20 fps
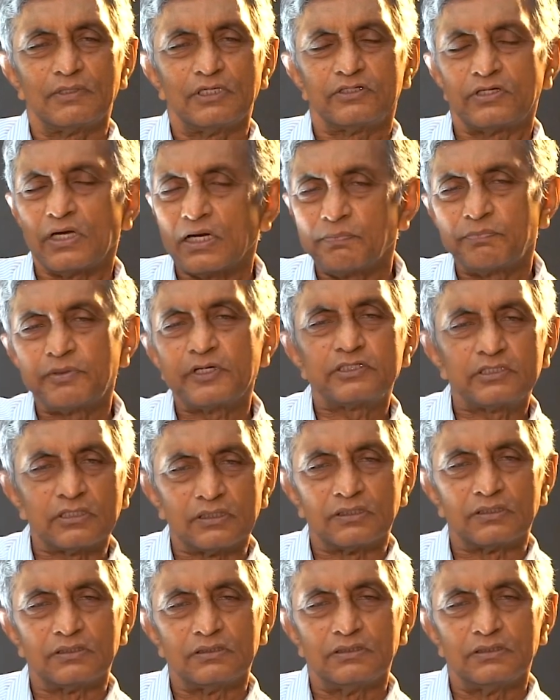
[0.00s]
Take
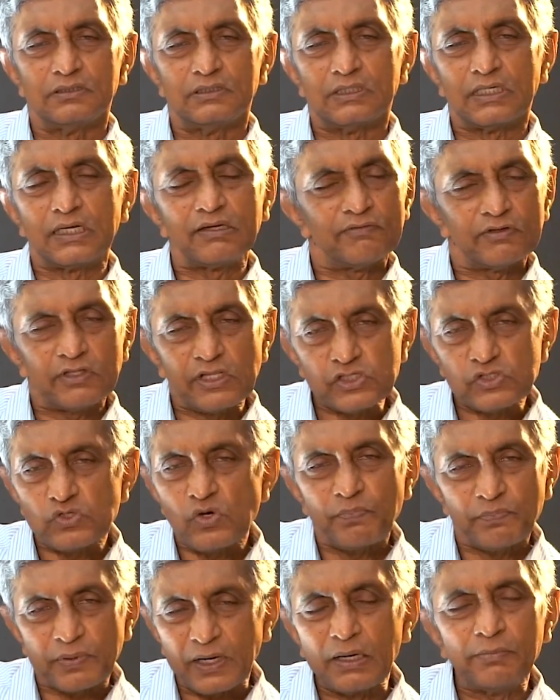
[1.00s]
Britain. Even if there is
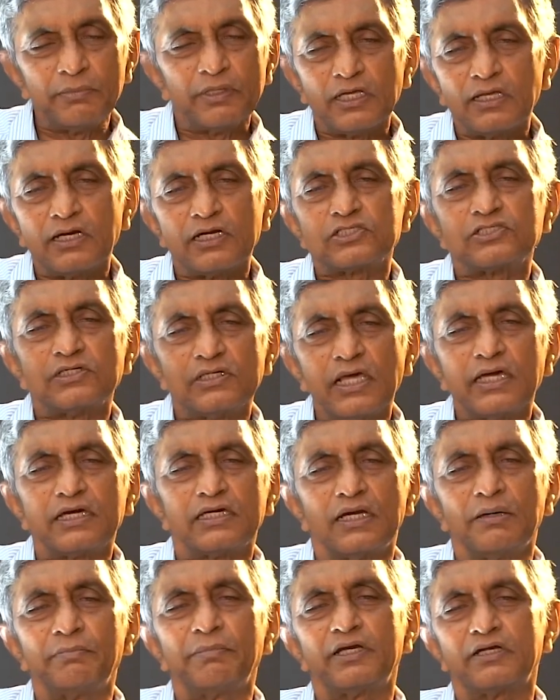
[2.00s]
no primary election like
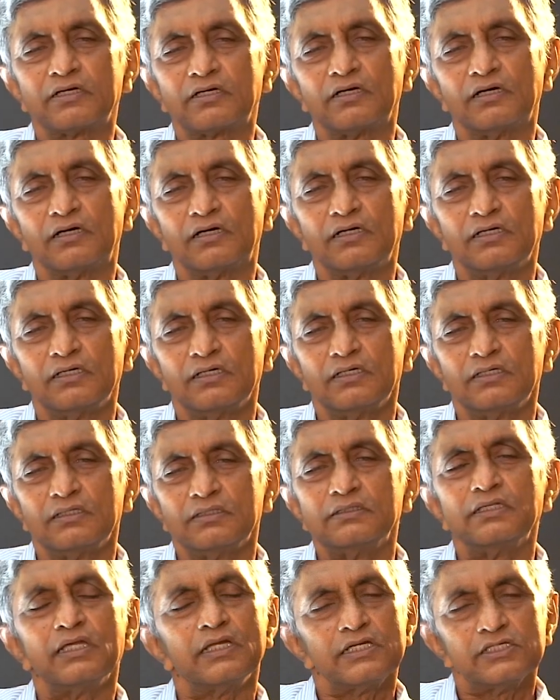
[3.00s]
in America,
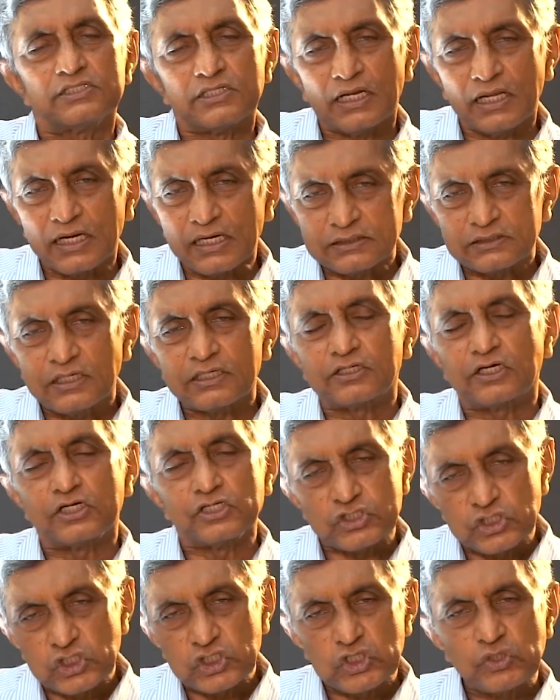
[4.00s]
there is an elected
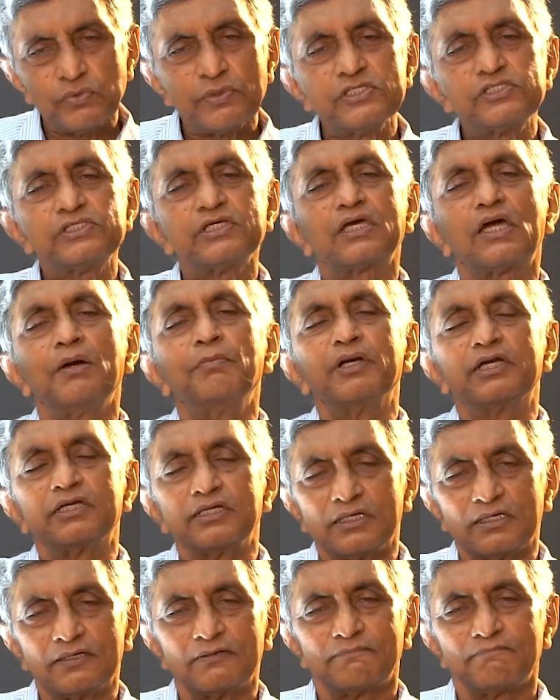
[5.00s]
constituency
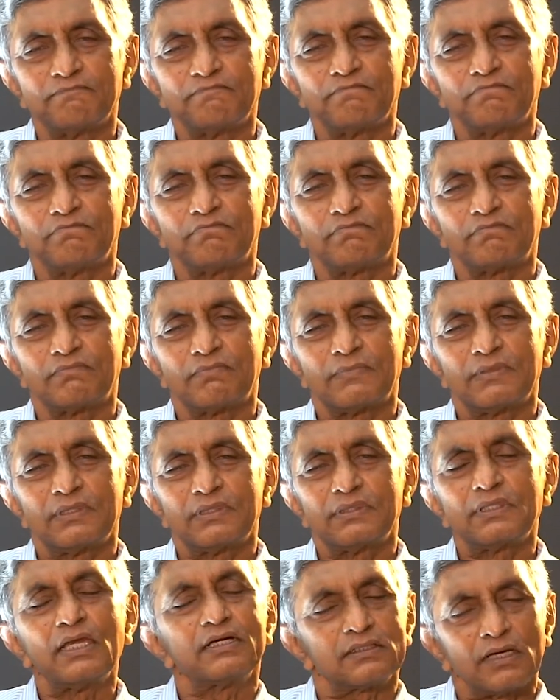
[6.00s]
committee.
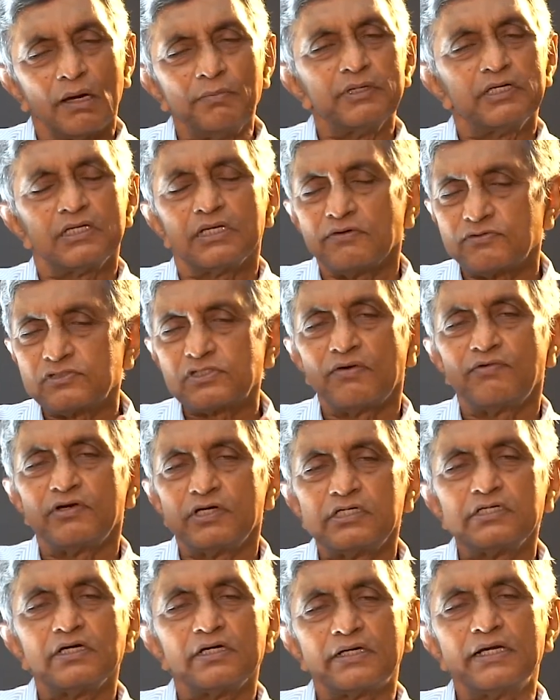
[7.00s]
That committee of
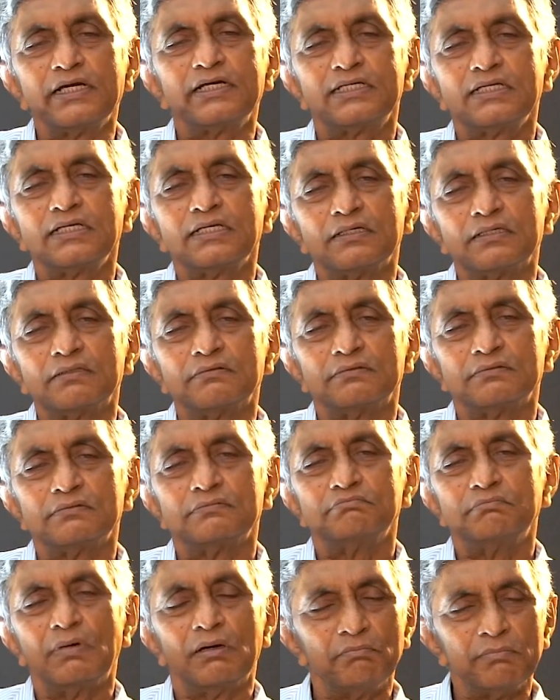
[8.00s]
70 or 80
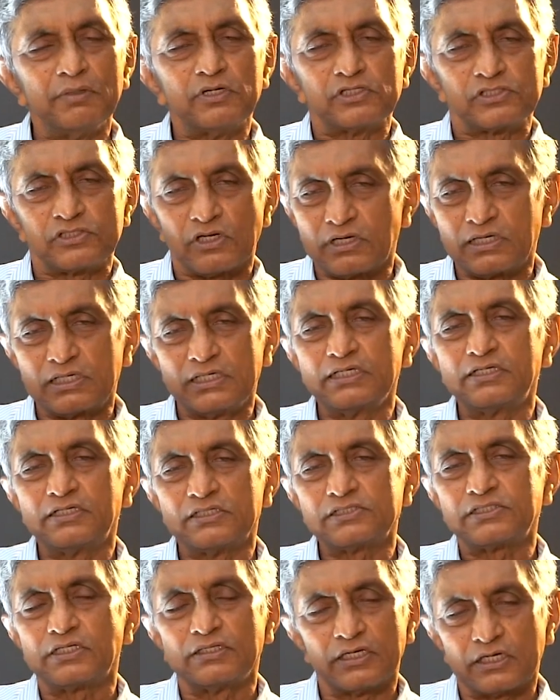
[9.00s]
members or
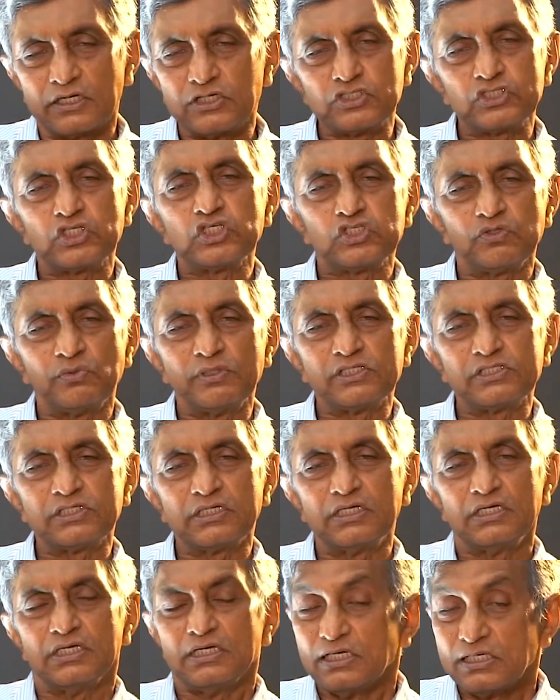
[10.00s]
leaders in the
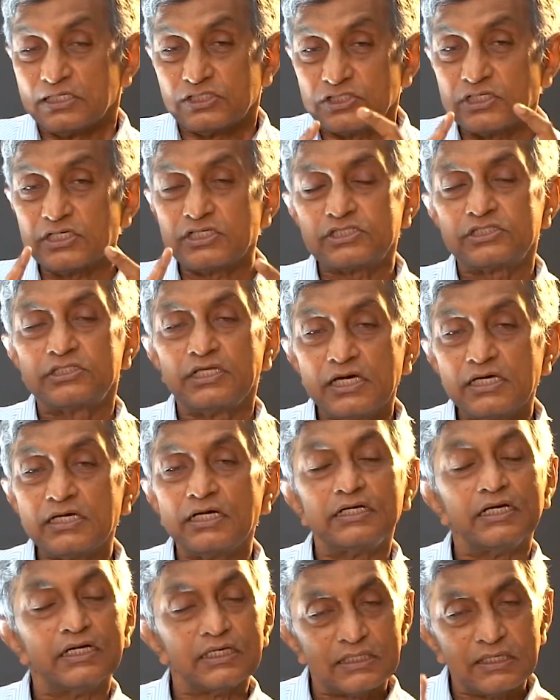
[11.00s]
constituency sits there
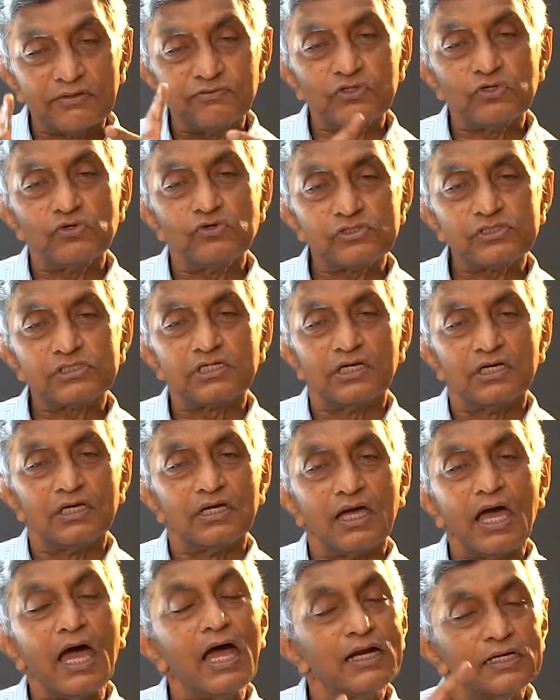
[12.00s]
and interviews
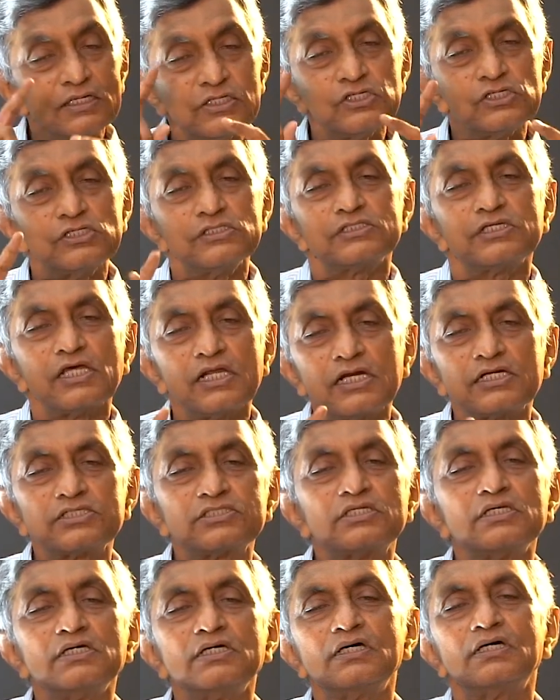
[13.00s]
and selects
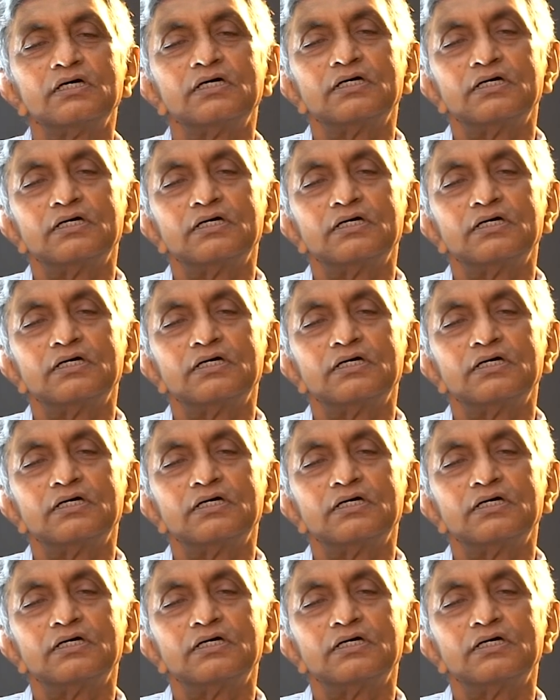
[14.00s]
the